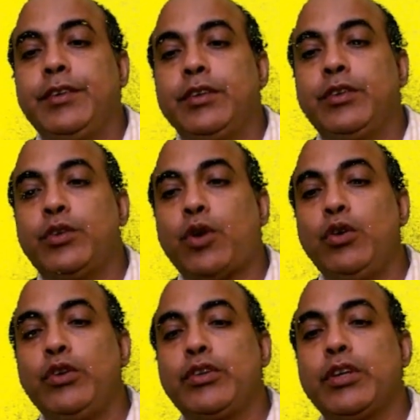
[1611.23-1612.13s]

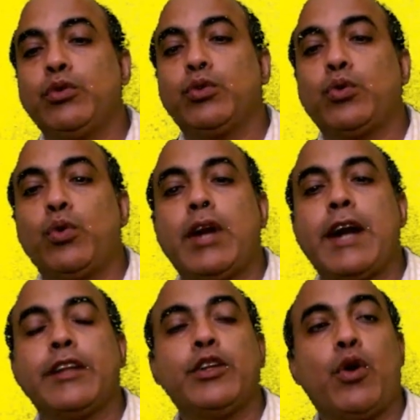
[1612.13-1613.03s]
solution so
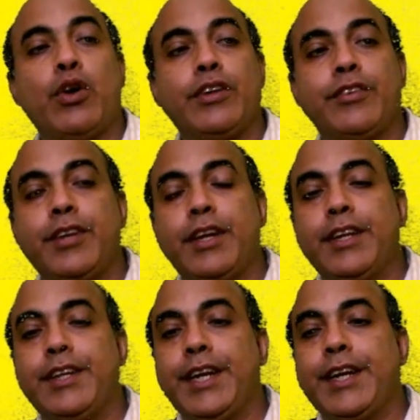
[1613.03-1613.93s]
that the original
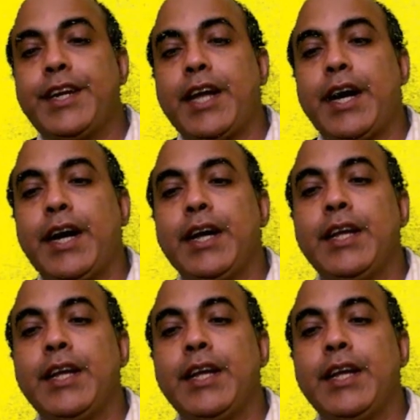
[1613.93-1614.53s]
data